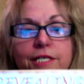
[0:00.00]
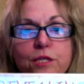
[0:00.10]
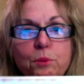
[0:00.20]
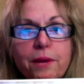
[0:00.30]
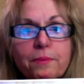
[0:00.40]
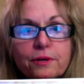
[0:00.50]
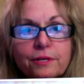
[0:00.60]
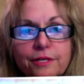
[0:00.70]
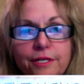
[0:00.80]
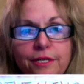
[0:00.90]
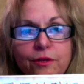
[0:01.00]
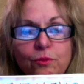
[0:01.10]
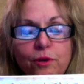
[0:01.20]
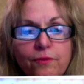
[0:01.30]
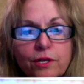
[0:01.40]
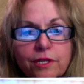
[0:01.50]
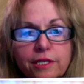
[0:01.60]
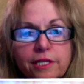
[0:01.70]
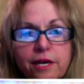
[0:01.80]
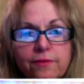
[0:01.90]
is my book, Revealing
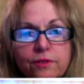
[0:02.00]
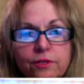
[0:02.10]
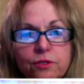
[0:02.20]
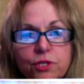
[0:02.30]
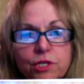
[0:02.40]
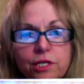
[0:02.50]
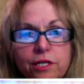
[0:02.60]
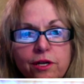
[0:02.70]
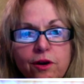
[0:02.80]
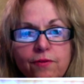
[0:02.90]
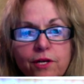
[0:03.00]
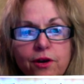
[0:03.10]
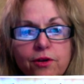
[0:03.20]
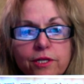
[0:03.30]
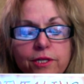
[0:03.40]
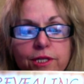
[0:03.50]
the Evolution of an Artist's